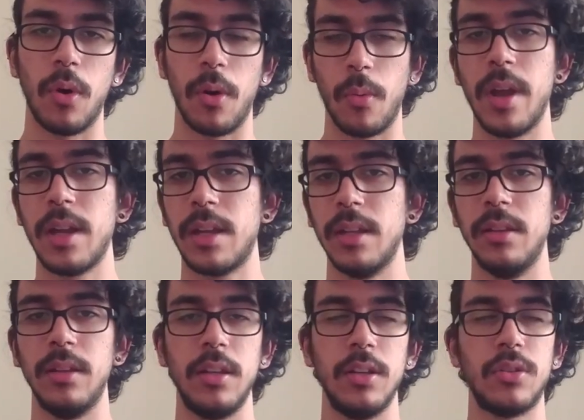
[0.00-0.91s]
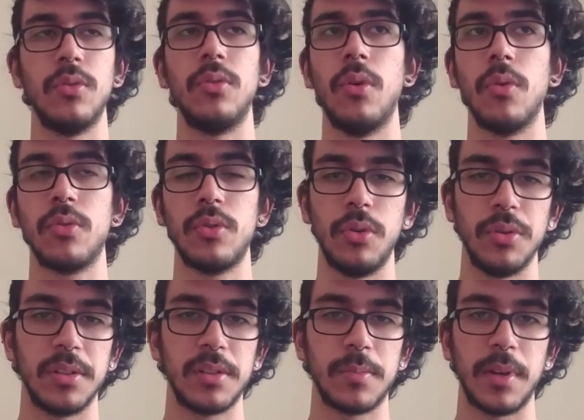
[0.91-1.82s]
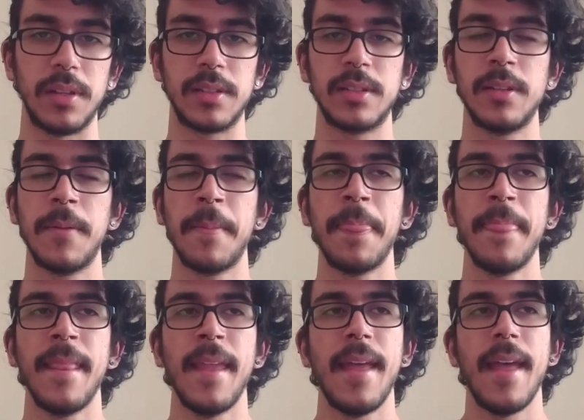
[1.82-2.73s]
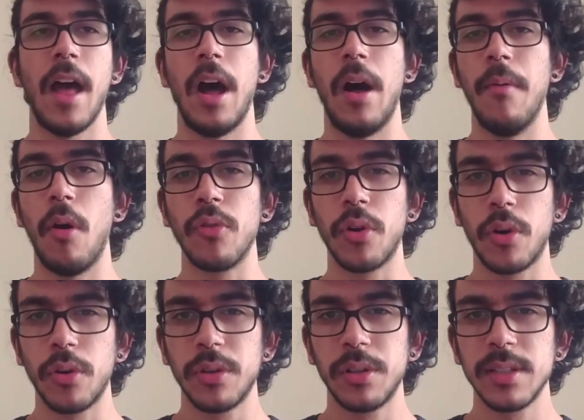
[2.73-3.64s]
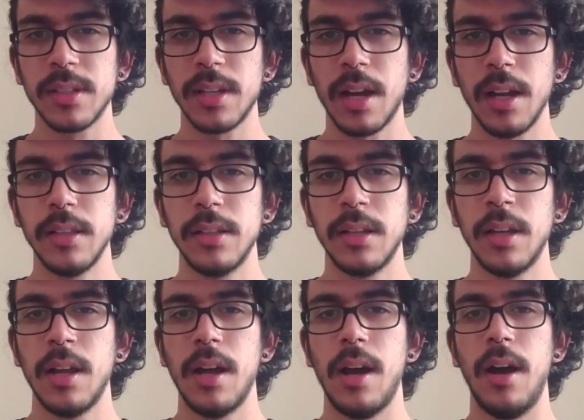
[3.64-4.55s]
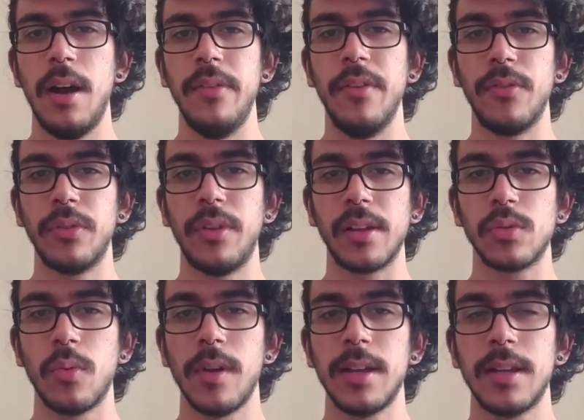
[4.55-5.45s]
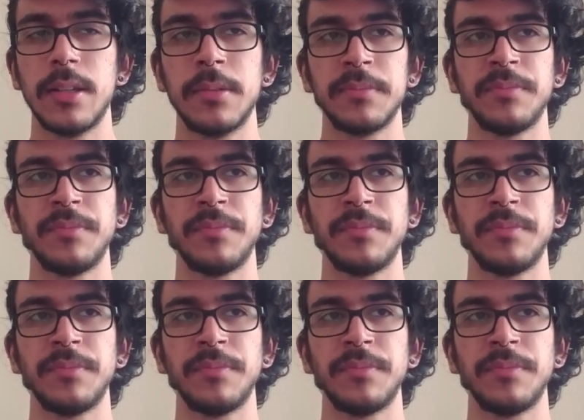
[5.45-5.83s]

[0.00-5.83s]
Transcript: awake and need to go to your space. On the other side, the Futex wake,